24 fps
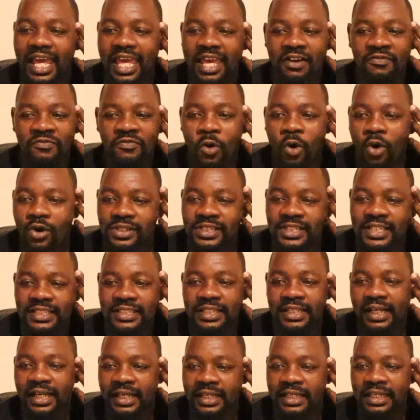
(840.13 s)
I have
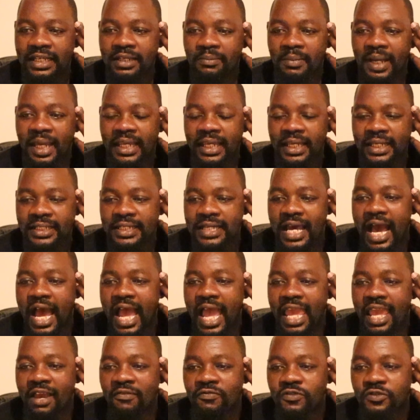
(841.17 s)
horses running in my head.
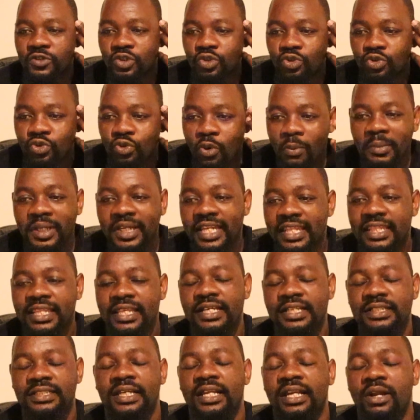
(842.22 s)
I have so many
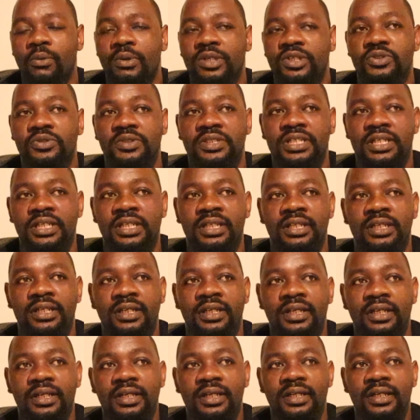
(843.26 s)
things that I want to say.
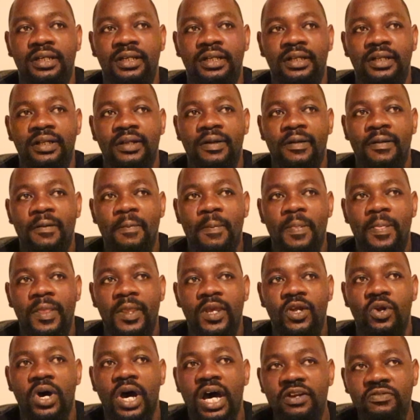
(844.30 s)

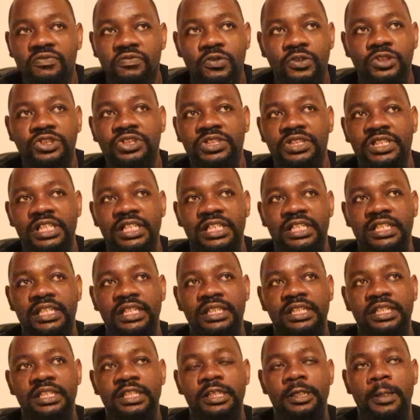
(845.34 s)
You know,
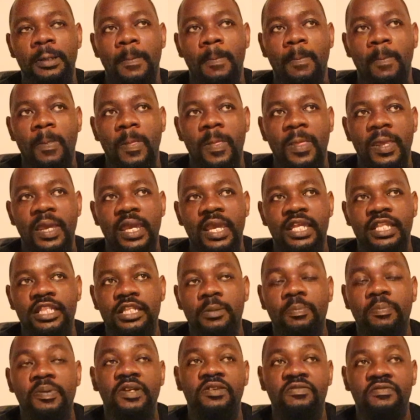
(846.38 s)
unfortunately, in
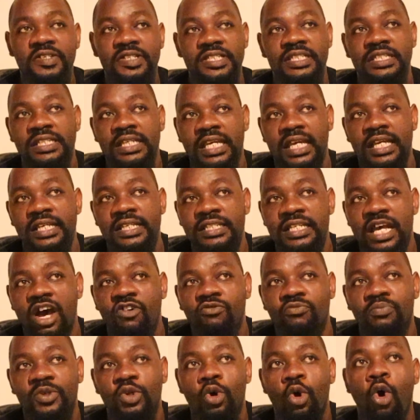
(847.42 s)
the previous years,
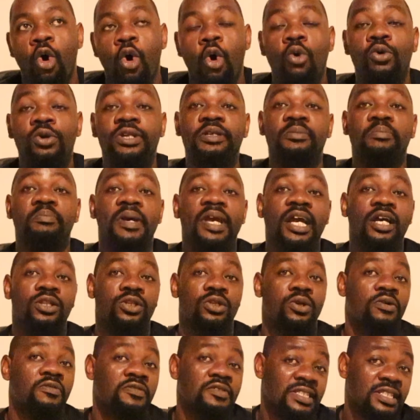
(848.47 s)
I've been holding back a
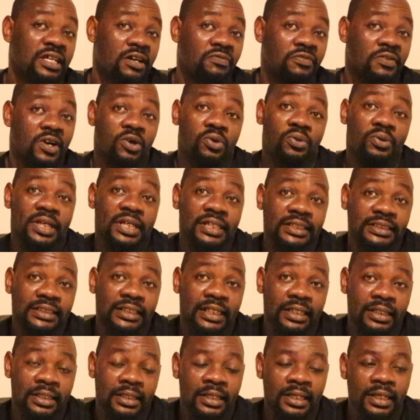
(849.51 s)
lot of stuff I couldn't
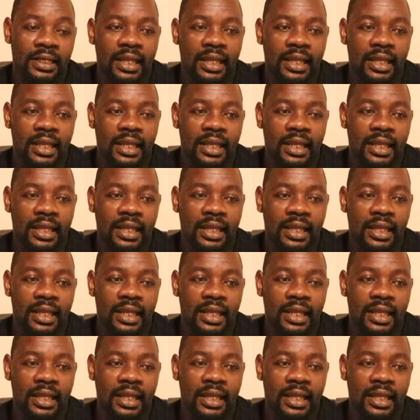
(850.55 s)
say.